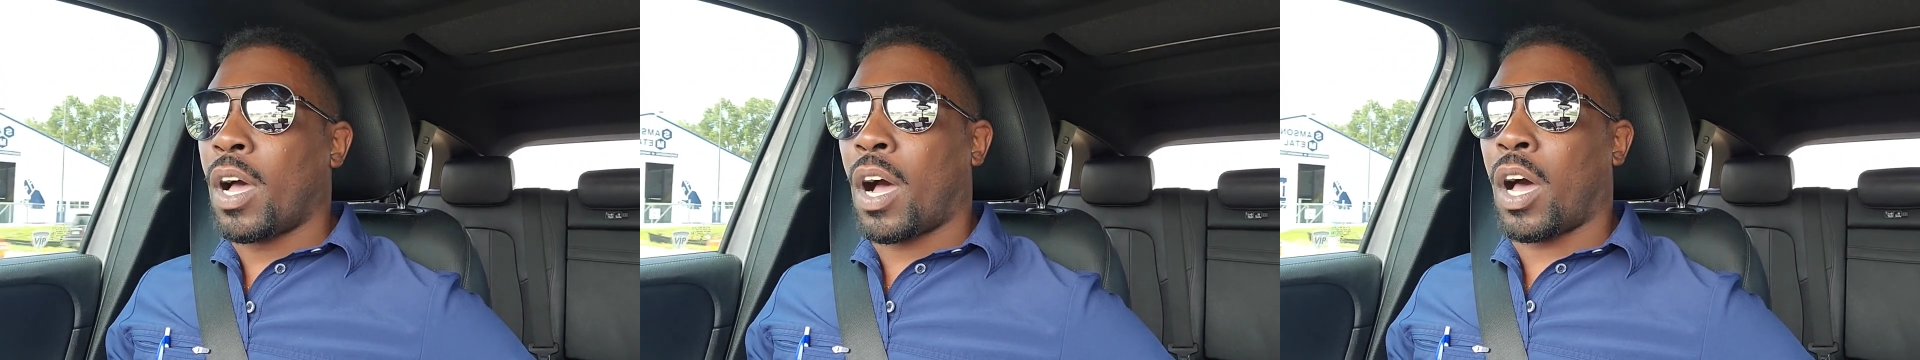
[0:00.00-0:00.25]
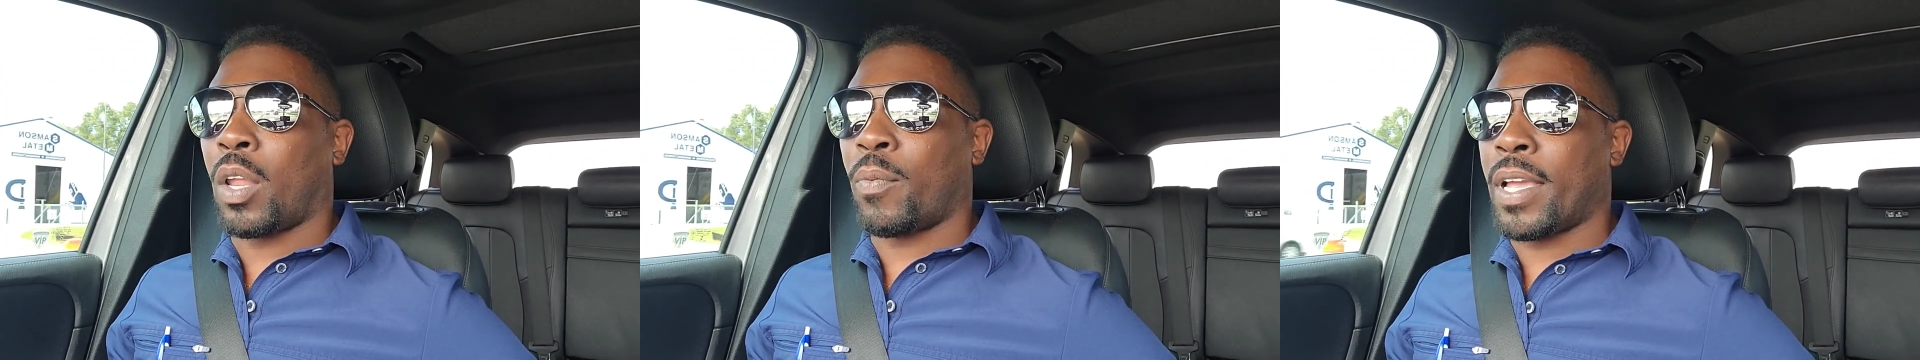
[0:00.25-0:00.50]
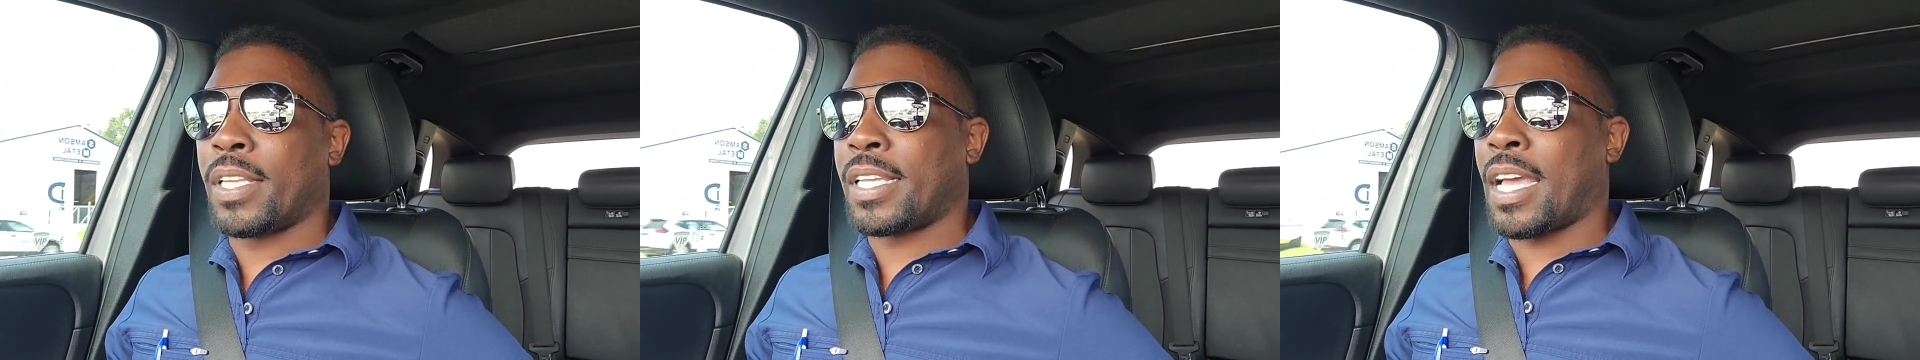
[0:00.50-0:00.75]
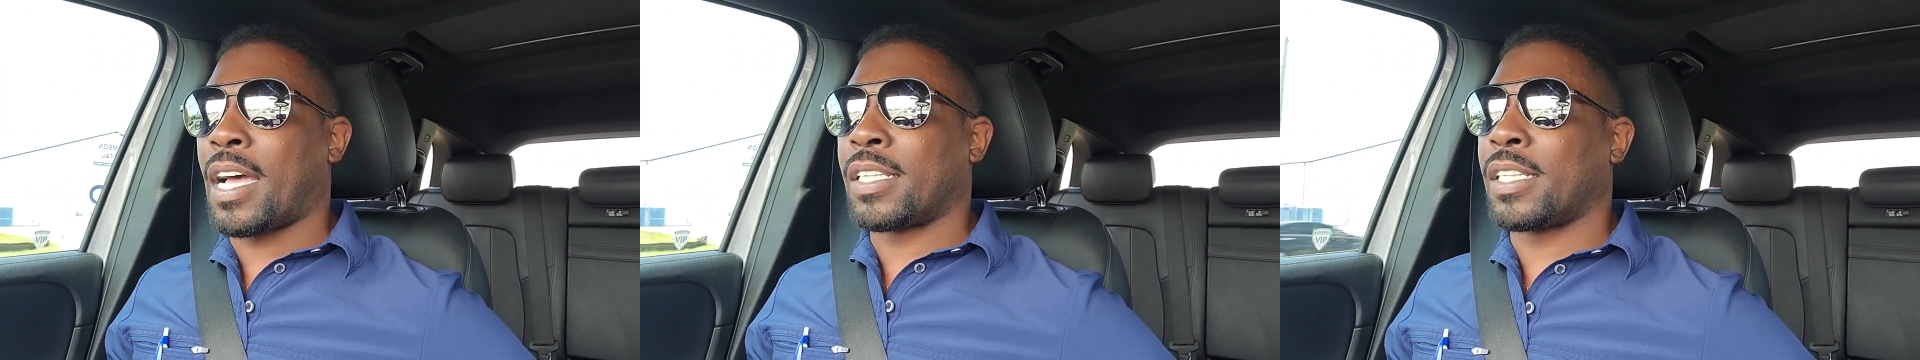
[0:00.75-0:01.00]
all the way
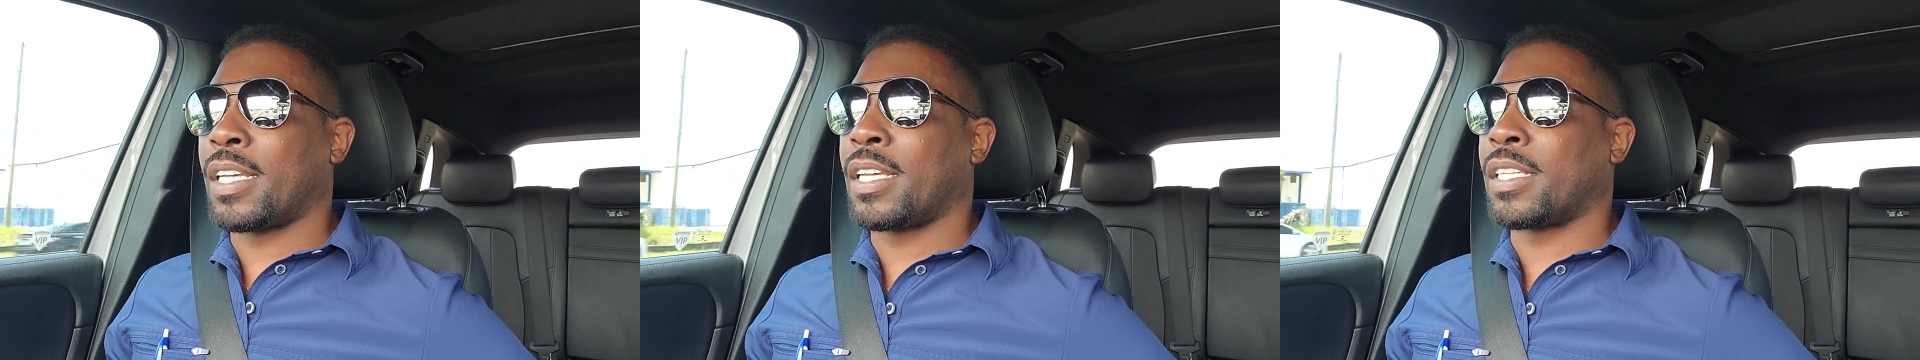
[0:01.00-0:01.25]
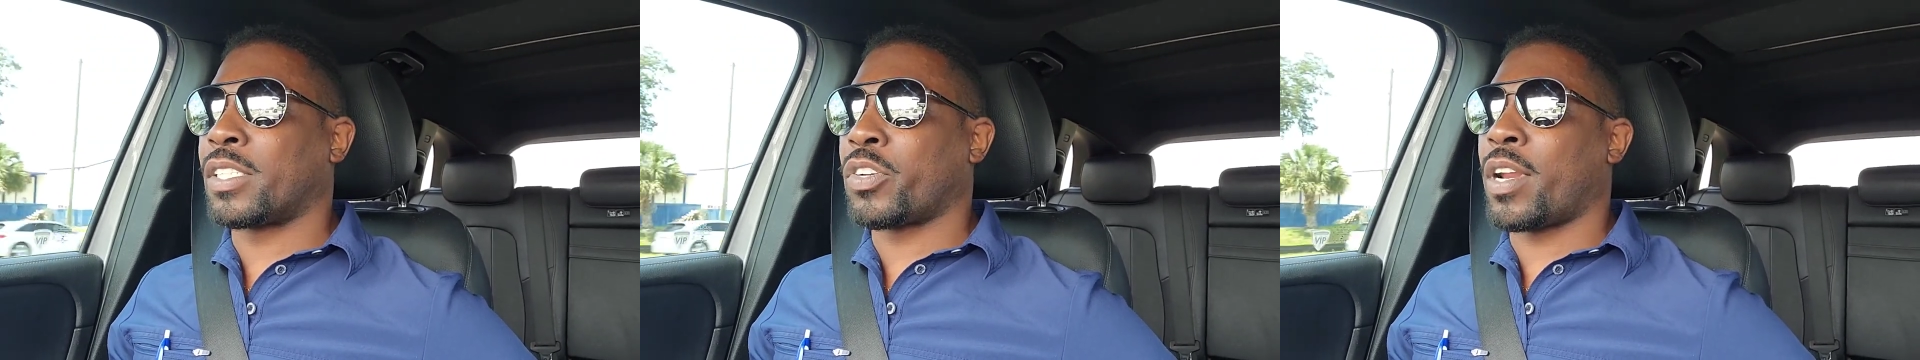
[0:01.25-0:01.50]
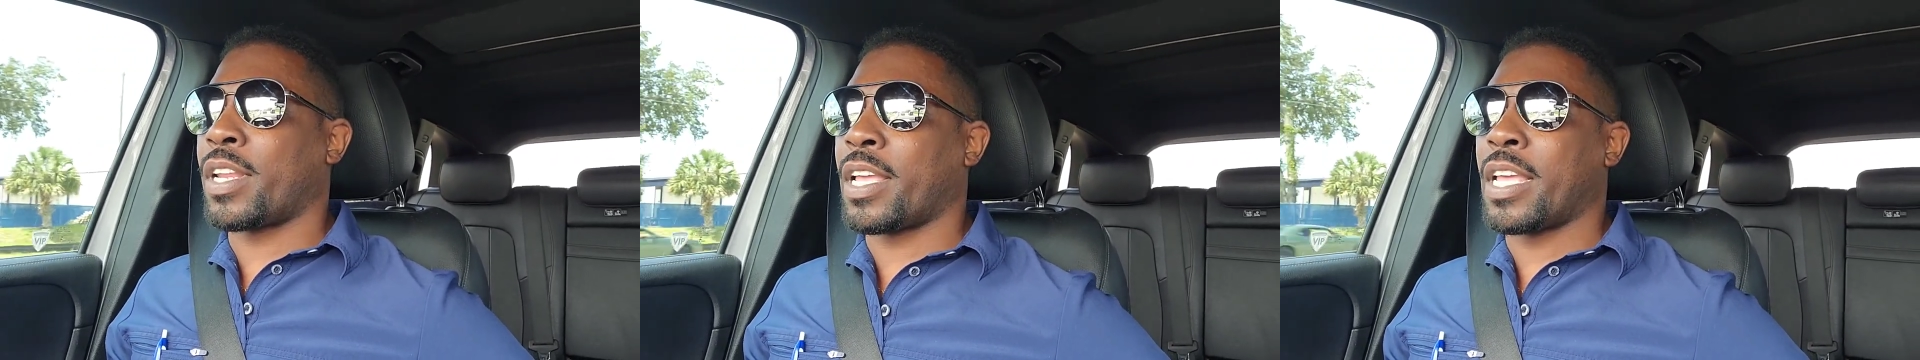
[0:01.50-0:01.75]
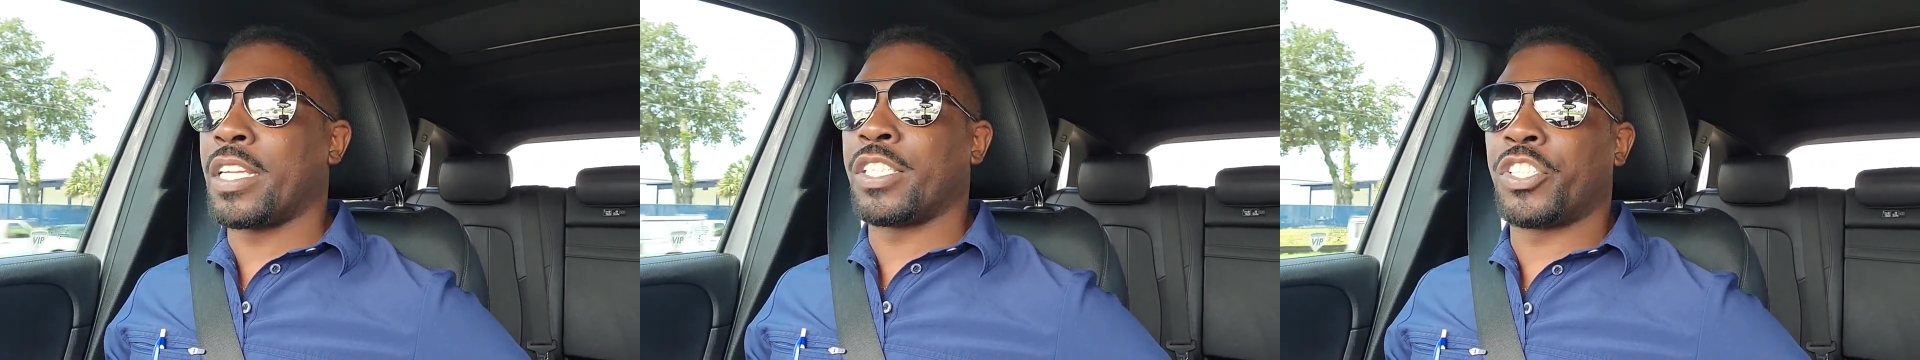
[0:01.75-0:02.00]
down to starting
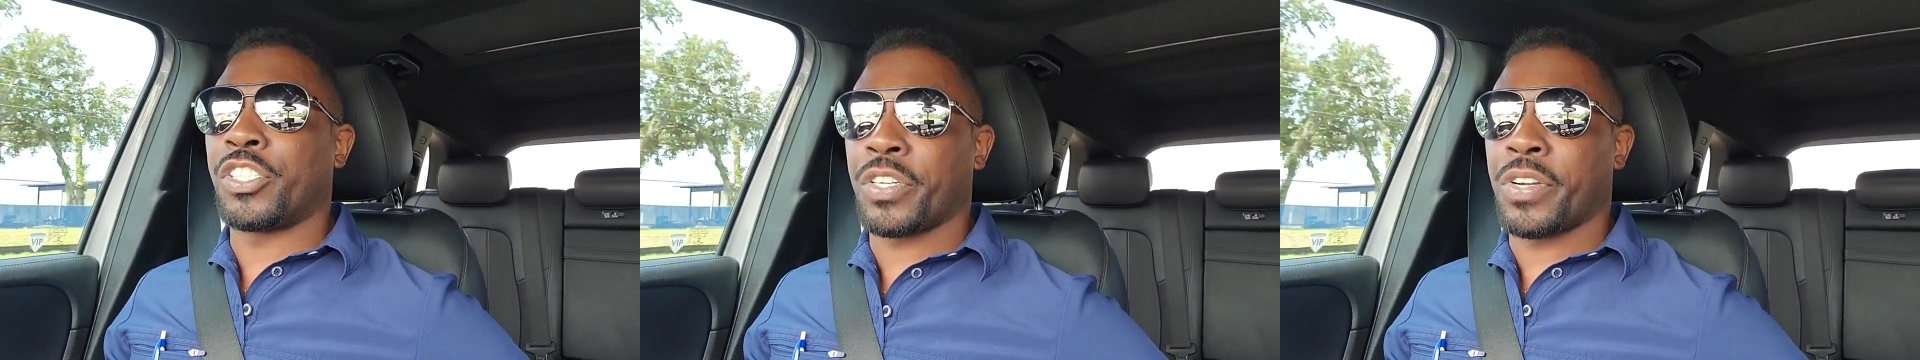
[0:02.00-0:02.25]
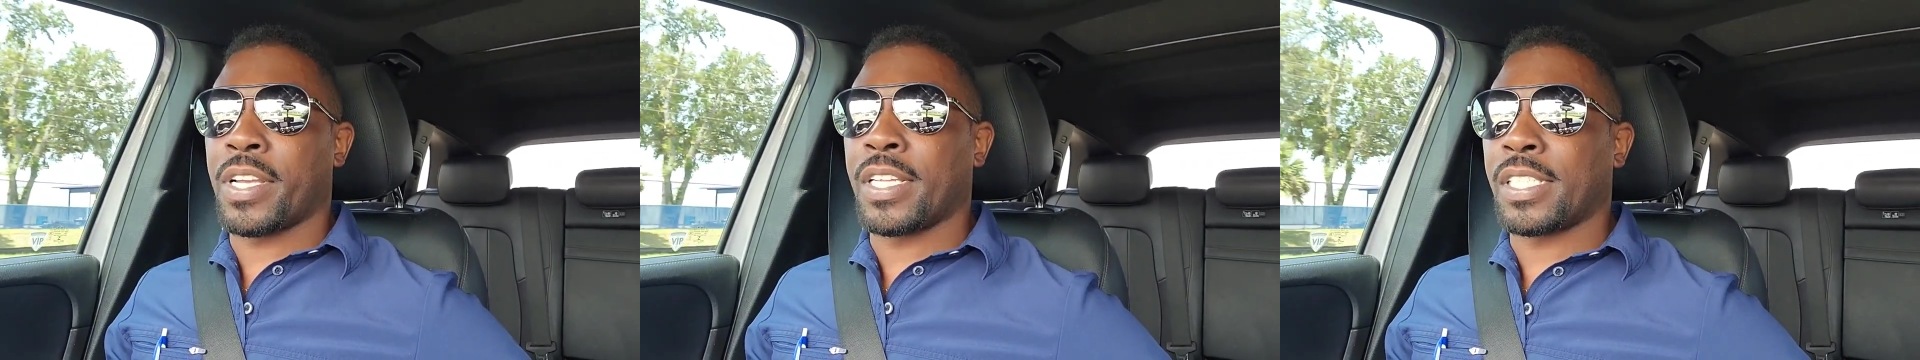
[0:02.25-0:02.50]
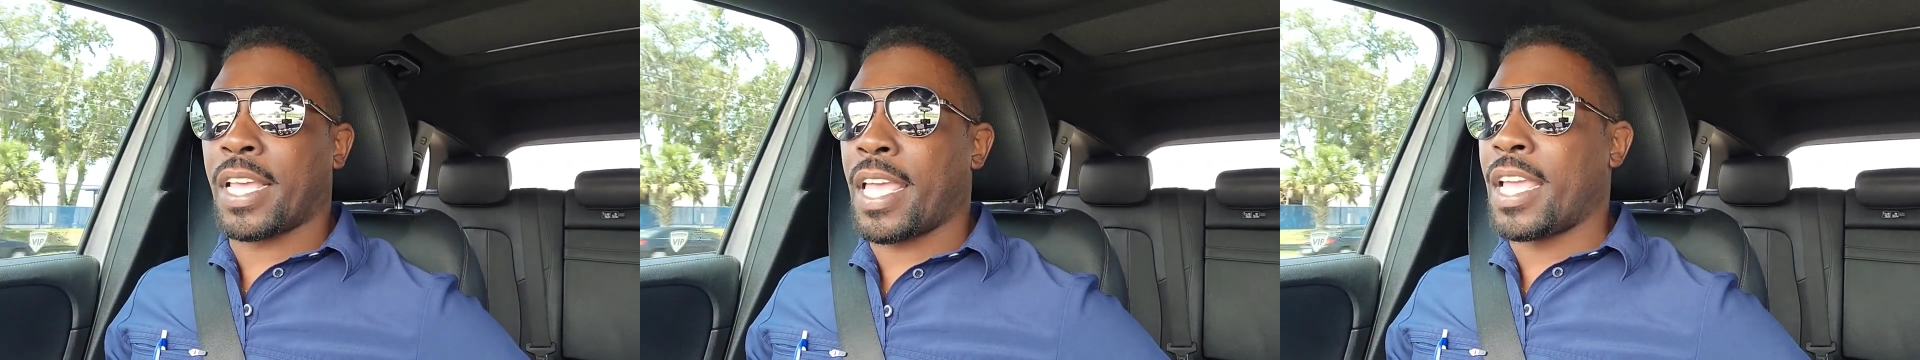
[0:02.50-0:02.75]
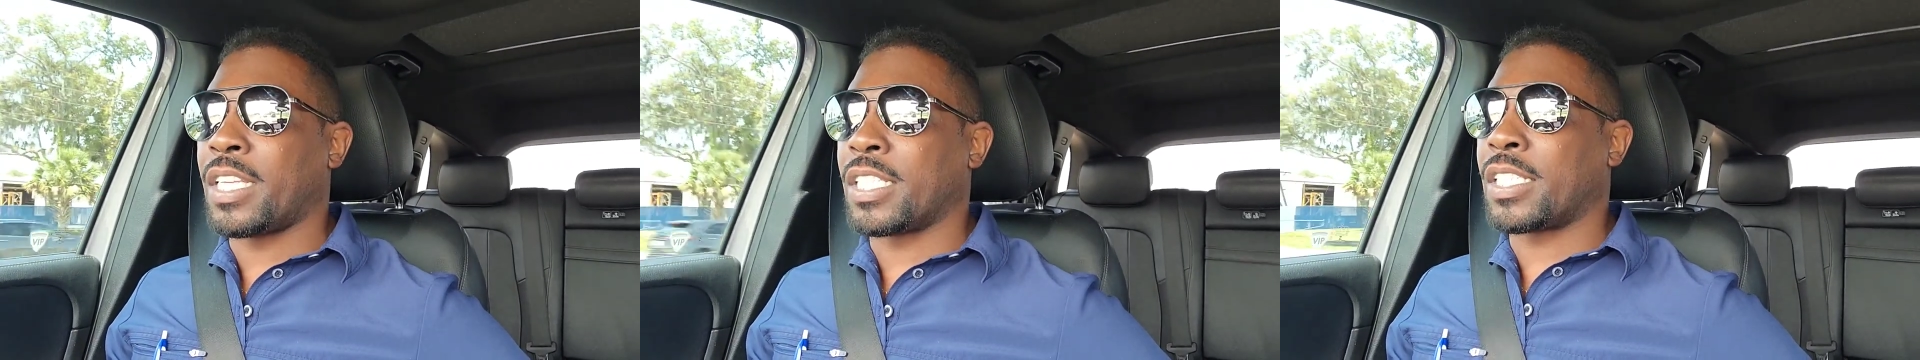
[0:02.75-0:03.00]
an insurance
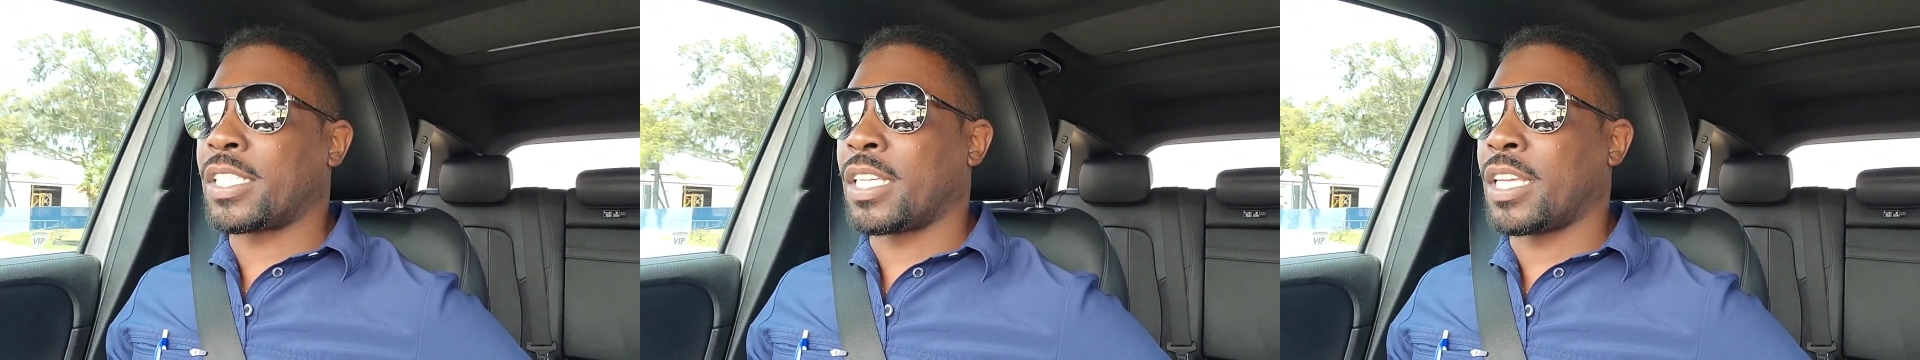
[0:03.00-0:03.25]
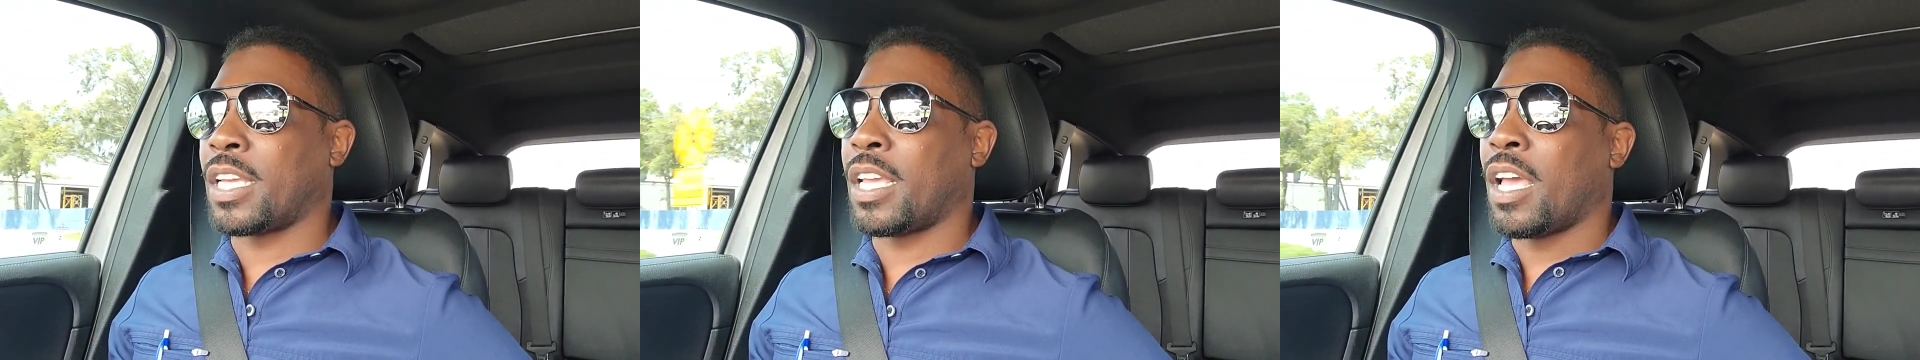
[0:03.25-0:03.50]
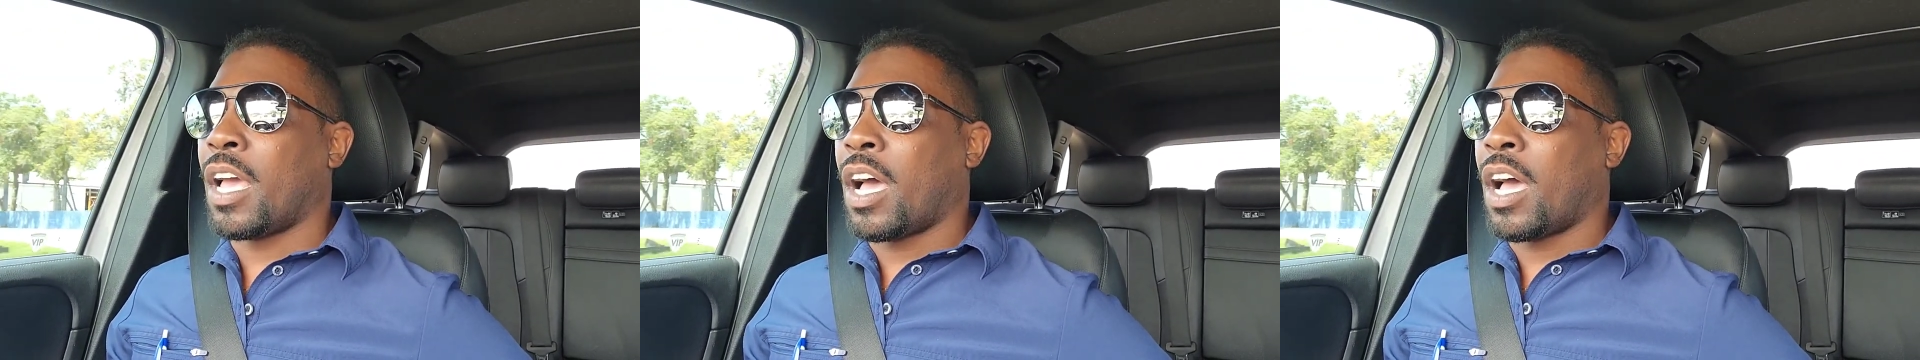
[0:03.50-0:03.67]
agency,